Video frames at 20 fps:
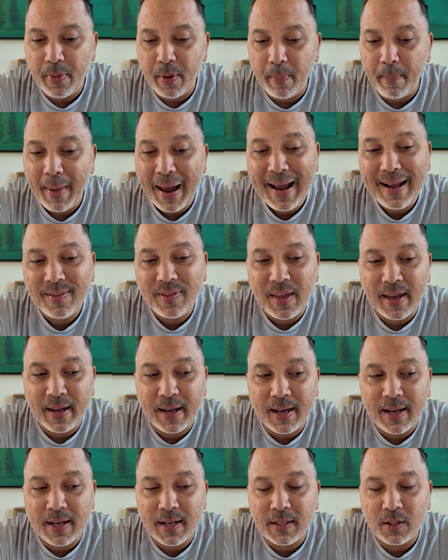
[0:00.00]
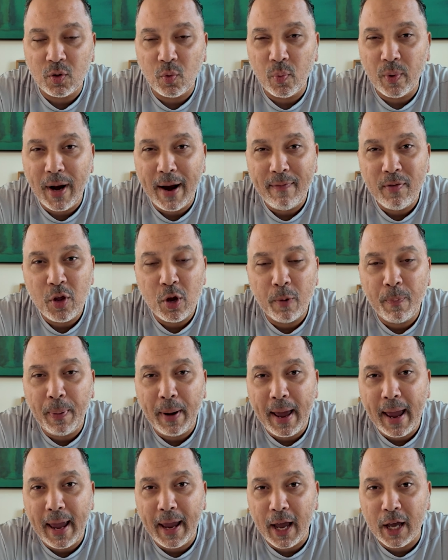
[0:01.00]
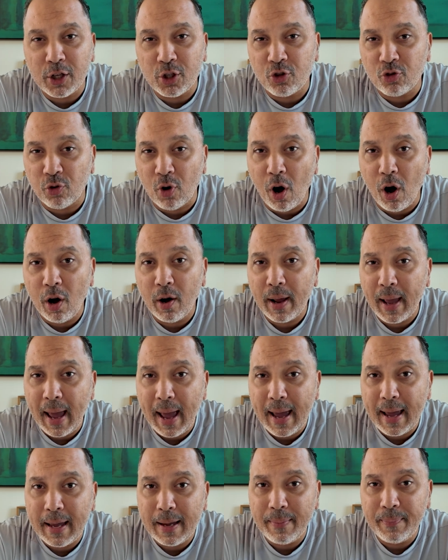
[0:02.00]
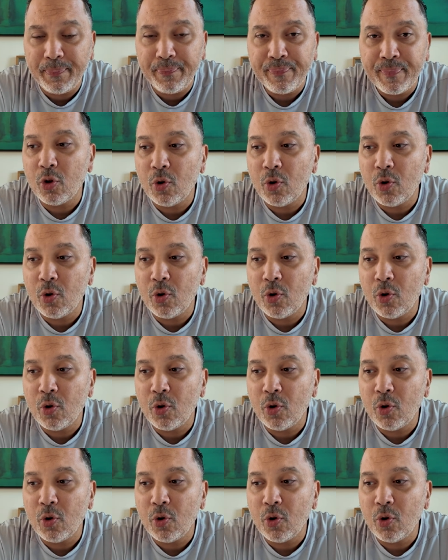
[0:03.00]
The main thing is whenever you're playing a draw game,